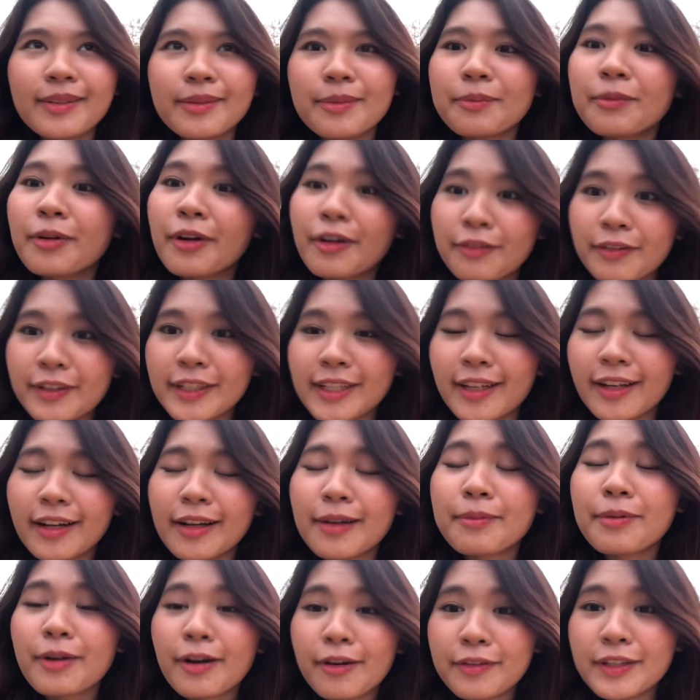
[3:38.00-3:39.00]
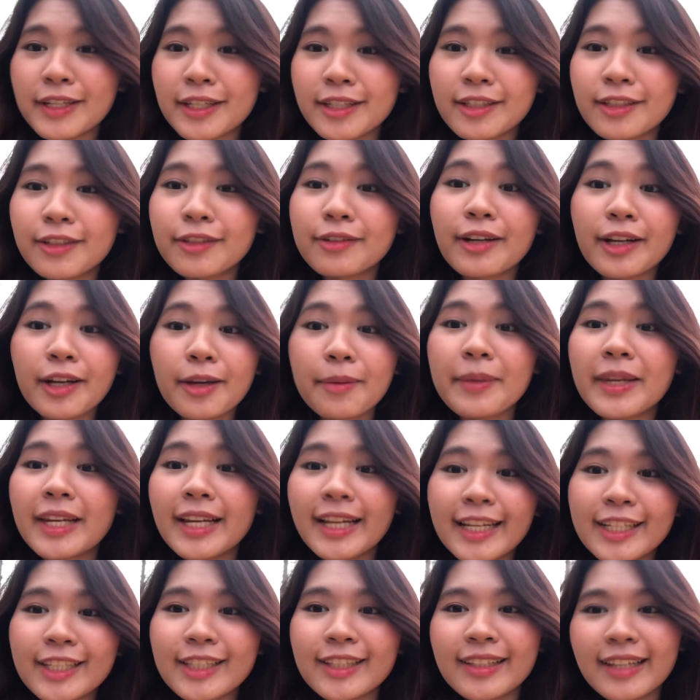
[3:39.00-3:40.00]
professor
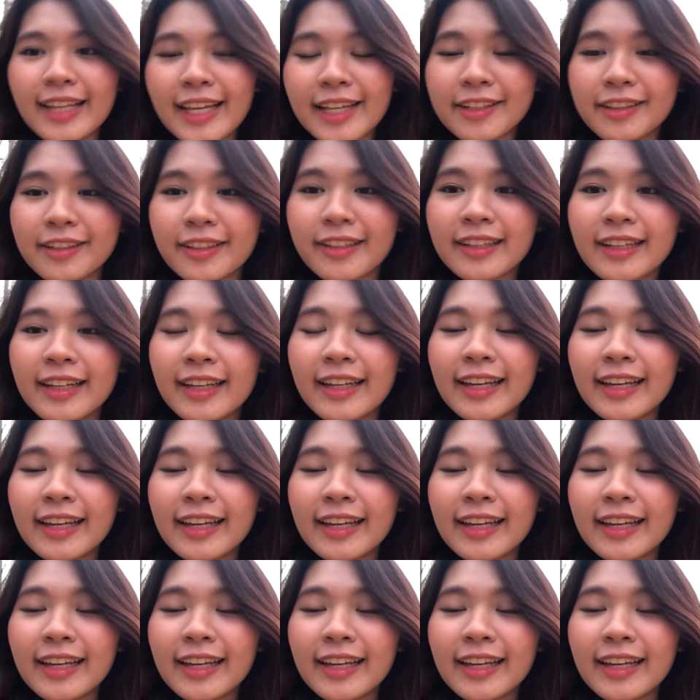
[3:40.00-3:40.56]
recommendation letter.